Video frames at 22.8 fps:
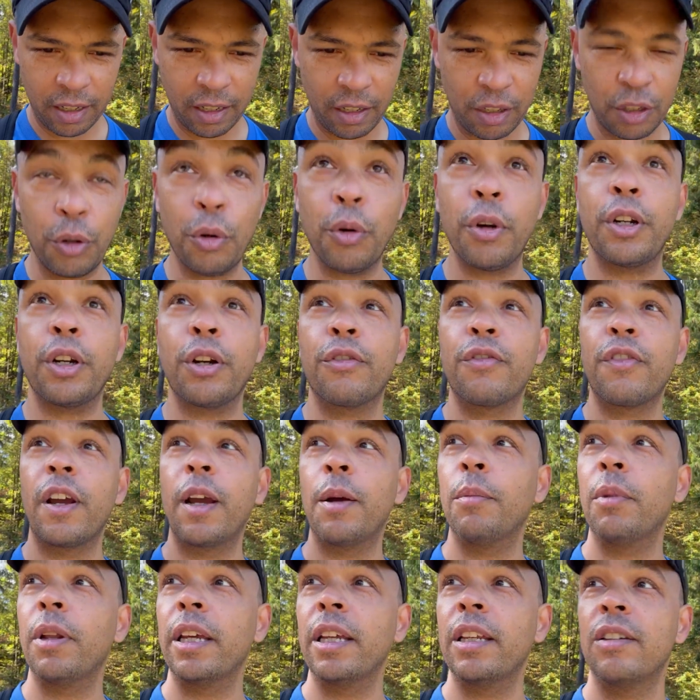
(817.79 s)
you and your
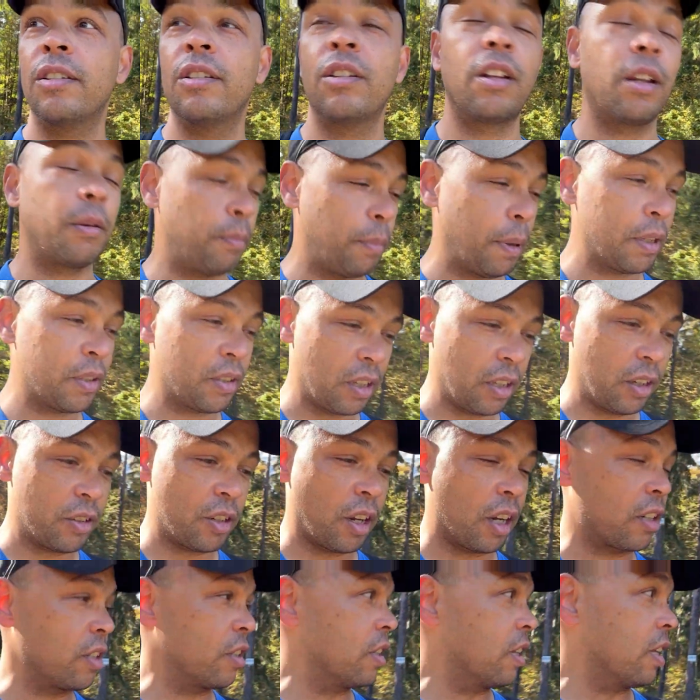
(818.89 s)
family, it basically
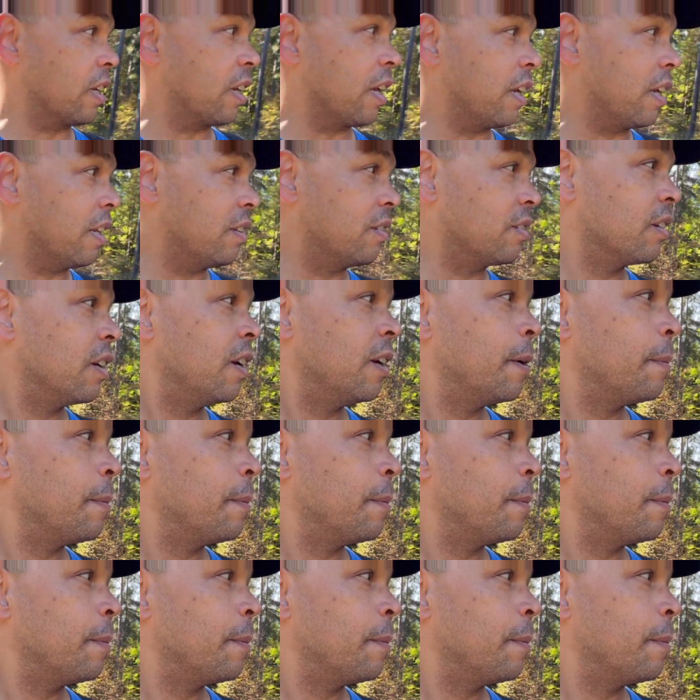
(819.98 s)
talking to the kids.